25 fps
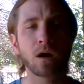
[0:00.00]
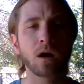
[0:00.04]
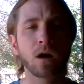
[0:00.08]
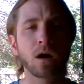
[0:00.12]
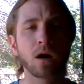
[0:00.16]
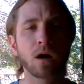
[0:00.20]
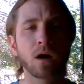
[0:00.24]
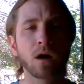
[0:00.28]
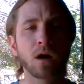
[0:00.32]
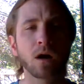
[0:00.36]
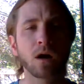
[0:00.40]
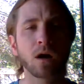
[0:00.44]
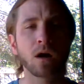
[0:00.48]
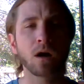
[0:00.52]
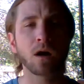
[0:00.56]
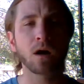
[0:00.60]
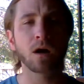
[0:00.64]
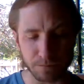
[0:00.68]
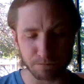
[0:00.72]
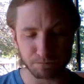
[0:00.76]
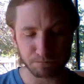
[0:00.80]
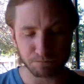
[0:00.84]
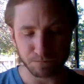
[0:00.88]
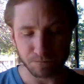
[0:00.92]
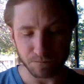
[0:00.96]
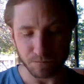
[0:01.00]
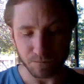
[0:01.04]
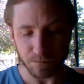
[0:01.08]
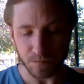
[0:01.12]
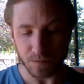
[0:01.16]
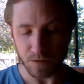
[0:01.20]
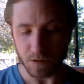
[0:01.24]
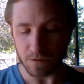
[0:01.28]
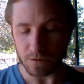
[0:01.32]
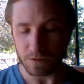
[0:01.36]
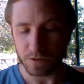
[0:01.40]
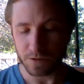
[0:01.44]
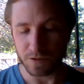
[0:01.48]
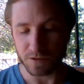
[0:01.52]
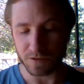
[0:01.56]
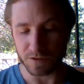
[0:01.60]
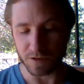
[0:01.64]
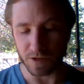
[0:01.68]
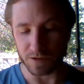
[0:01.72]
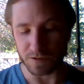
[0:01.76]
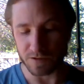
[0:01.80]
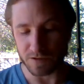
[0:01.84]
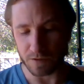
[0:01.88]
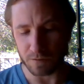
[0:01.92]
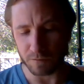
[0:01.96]
I agree, he
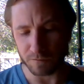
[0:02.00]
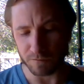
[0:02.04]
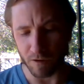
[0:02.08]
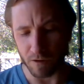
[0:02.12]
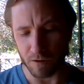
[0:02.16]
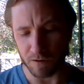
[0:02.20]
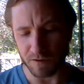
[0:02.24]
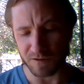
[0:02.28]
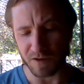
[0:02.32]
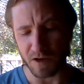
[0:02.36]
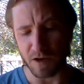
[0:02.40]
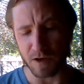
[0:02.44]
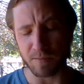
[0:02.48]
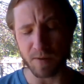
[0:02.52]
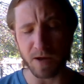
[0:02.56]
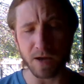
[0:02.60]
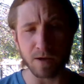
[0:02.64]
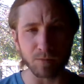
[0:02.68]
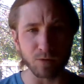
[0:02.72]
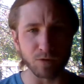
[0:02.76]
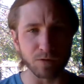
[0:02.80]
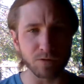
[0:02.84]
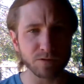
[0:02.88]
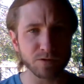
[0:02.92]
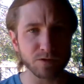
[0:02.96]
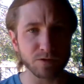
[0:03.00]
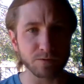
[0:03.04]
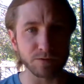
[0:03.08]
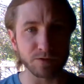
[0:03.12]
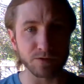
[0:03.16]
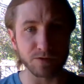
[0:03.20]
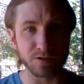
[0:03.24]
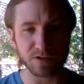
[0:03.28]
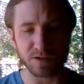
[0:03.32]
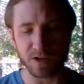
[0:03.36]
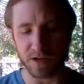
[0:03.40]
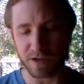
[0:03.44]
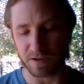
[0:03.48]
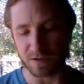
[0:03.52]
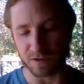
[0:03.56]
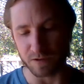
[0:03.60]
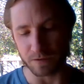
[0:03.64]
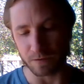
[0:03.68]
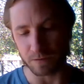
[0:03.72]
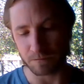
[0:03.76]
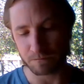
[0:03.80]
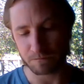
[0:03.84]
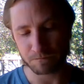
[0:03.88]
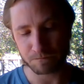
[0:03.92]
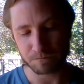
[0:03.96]
said, so far as I am able to understand
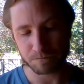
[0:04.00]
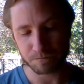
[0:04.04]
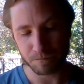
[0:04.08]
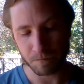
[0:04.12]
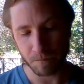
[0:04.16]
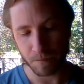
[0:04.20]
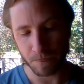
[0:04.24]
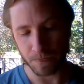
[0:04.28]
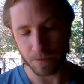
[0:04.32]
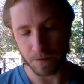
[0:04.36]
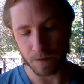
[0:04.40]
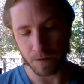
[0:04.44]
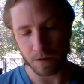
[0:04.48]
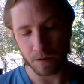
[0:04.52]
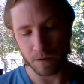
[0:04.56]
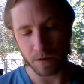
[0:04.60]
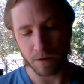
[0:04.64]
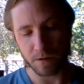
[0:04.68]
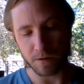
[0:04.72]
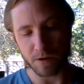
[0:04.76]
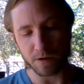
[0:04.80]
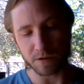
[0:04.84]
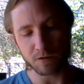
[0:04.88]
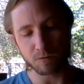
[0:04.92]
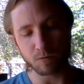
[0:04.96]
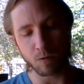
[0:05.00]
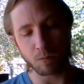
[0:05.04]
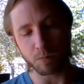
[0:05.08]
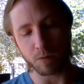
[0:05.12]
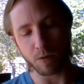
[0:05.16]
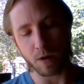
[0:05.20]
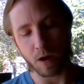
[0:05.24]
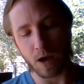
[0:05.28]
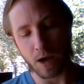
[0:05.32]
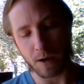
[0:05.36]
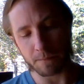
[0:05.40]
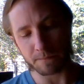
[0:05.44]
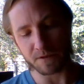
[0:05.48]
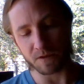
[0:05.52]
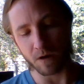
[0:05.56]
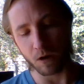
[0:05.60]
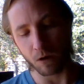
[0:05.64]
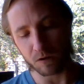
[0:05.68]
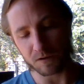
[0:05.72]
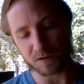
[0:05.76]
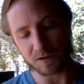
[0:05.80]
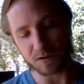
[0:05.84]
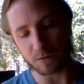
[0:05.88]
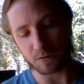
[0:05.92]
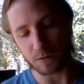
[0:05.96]
you then you will perhaps
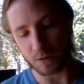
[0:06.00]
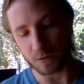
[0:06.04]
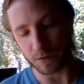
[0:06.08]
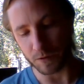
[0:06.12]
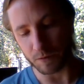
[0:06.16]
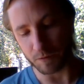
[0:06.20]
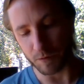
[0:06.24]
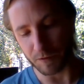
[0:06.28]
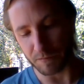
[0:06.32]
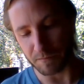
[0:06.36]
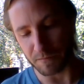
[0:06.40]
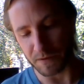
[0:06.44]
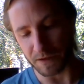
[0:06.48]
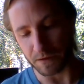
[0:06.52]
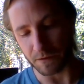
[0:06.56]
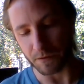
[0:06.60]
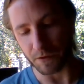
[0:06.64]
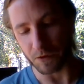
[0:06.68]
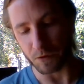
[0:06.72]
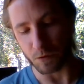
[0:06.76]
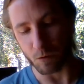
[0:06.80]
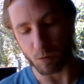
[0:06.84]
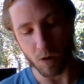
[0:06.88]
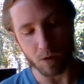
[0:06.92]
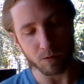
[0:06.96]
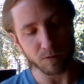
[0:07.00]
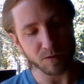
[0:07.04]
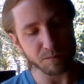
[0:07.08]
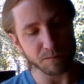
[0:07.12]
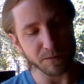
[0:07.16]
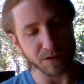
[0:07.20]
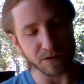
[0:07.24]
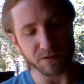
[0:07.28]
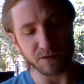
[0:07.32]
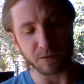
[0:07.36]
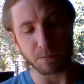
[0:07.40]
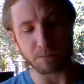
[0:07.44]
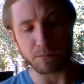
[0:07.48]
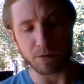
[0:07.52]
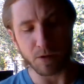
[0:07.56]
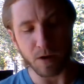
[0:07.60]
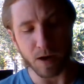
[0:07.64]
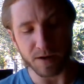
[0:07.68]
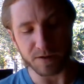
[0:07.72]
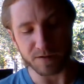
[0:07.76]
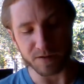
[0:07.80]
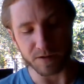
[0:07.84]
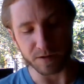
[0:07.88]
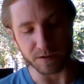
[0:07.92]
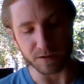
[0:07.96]
also agree with me that it won't be
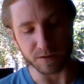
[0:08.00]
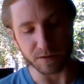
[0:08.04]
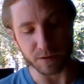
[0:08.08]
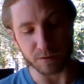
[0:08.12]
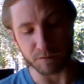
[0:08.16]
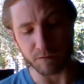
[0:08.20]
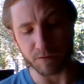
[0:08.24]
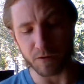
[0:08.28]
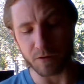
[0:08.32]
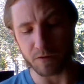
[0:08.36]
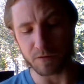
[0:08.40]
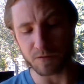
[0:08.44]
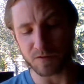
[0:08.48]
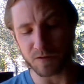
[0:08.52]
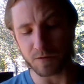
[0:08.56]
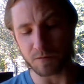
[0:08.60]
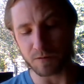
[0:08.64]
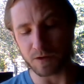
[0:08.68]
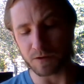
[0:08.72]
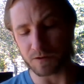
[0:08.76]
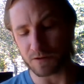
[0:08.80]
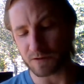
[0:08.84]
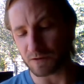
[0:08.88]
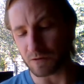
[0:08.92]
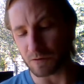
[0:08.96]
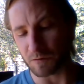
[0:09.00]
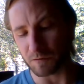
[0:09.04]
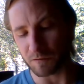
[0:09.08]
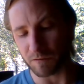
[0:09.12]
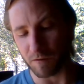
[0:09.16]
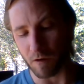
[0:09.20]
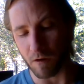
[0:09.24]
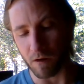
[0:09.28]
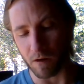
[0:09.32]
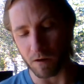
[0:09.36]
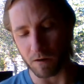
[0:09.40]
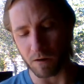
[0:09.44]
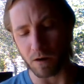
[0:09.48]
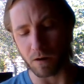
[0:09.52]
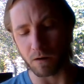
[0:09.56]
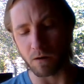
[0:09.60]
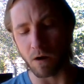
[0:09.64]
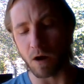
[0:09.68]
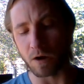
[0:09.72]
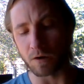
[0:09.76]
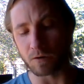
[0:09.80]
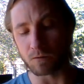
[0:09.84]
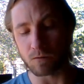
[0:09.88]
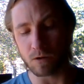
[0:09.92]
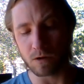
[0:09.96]
surprising if those who get so far are
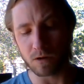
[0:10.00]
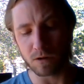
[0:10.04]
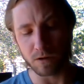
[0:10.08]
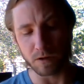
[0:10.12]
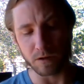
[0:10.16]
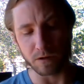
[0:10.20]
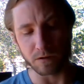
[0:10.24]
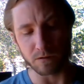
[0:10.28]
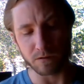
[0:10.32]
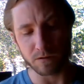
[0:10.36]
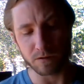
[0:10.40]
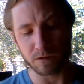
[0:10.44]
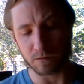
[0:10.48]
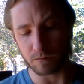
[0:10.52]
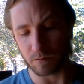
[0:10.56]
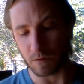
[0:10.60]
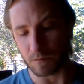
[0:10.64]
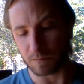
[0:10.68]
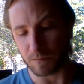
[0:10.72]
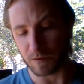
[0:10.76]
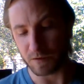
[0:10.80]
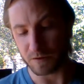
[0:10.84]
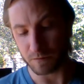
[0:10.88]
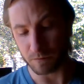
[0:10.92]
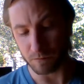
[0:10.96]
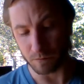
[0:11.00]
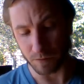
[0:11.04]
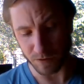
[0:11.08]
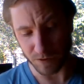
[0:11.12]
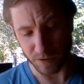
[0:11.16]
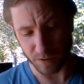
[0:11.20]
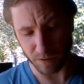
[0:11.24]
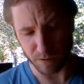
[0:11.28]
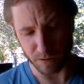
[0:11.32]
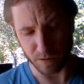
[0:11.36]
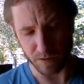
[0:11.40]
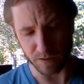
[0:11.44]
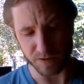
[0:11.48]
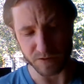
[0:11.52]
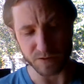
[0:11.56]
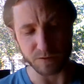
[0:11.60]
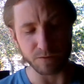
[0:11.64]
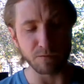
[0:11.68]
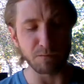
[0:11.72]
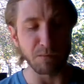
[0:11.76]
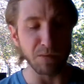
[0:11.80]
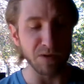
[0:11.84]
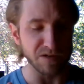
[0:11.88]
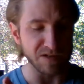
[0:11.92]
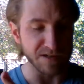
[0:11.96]
unwilling to remit, return
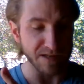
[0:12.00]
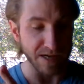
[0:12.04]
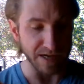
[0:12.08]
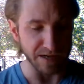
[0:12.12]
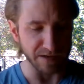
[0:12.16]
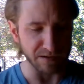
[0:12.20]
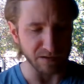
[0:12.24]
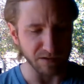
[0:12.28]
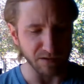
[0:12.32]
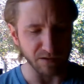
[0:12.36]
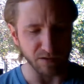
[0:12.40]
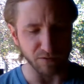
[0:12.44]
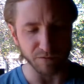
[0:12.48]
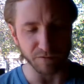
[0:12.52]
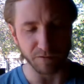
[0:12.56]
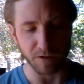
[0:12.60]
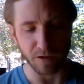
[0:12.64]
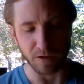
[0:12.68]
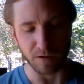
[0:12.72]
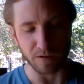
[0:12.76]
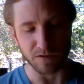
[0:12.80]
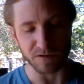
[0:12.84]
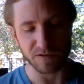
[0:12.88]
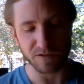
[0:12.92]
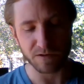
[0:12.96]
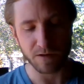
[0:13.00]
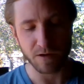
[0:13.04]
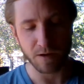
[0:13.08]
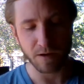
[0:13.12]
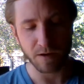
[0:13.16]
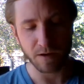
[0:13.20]
to mundane affairs,